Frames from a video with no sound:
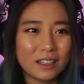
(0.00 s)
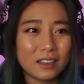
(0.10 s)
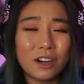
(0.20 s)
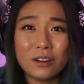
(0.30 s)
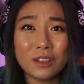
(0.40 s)

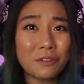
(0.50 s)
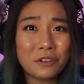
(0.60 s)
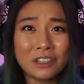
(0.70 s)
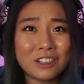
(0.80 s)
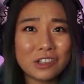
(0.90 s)
their
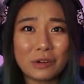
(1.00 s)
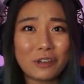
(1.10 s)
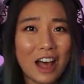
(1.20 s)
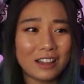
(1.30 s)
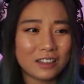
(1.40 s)
feelings are
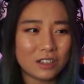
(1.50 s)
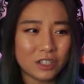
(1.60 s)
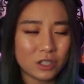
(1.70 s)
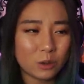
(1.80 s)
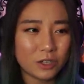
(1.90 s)
valid. Their
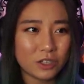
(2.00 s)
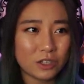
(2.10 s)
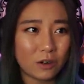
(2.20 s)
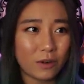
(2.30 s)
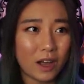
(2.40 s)
situations
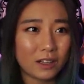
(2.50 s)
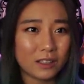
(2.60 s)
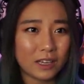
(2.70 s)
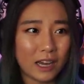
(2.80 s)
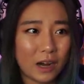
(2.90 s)
are valid.
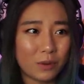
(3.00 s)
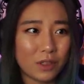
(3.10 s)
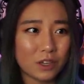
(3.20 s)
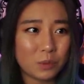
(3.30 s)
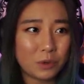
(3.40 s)
Like, how are
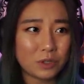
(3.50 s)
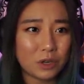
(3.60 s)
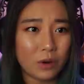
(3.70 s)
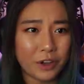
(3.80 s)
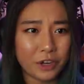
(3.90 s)
they supposed to
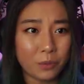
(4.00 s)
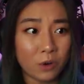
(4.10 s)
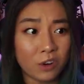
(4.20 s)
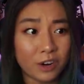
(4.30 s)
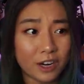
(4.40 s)
know any
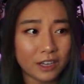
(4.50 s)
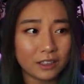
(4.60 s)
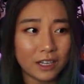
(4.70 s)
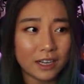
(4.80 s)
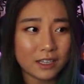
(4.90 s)
more or any
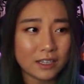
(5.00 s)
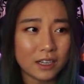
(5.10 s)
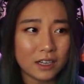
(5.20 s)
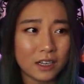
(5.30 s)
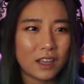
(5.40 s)
less?
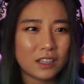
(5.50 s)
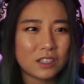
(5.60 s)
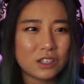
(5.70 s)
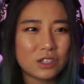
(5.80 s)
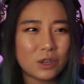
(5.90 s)
And it's
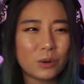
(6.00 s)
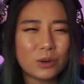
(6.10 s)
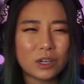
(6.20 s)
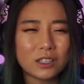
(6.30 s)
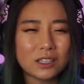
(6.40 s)
just so
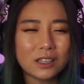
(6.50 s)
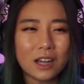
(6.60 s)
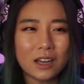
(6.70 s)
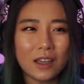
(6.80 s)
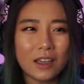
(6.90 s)
crazy
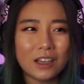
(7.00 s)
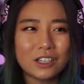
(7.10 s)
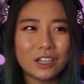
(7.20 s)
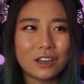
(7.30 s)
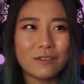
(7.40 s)
that
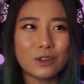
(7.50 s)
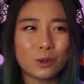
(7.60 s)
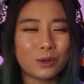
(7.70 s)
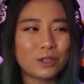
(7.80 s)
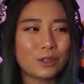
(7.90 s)
each individual
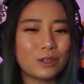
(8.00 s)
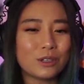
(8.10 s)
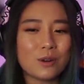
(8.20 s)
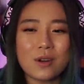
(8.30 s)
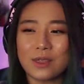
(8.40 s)
person
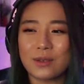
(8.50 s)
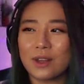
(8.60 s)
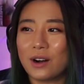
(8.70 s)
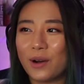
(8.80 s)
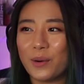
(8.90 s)
is going through
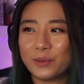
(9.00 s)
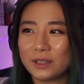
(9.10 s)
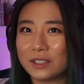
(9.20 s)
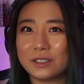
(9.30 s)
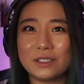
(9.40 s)
their own
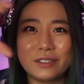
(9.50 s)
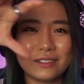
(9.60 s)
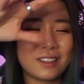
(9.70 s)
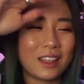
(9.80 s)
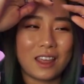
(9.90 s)
little
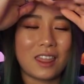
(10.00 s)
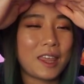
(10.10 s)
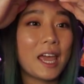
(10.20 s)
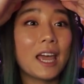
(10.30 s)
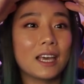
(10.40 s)

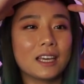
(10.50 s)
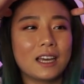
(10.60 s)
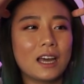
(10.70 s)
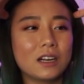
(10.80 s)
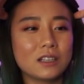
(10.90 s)
thing. And